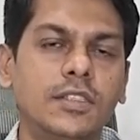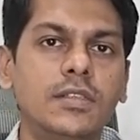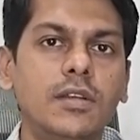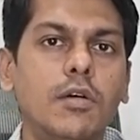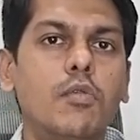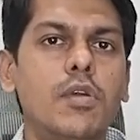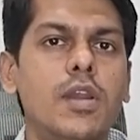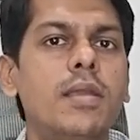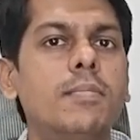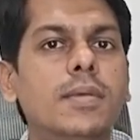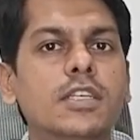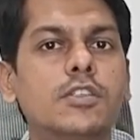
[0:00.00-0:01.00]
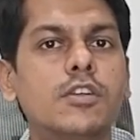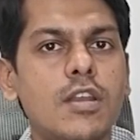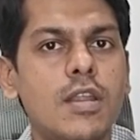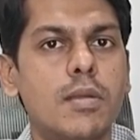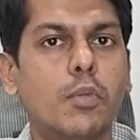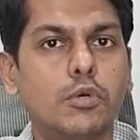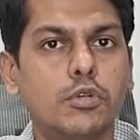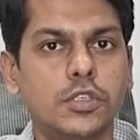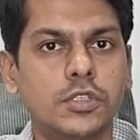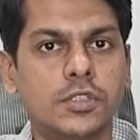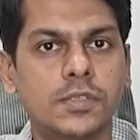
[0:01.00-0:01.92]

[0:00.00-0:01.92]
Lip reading: only based on emotions.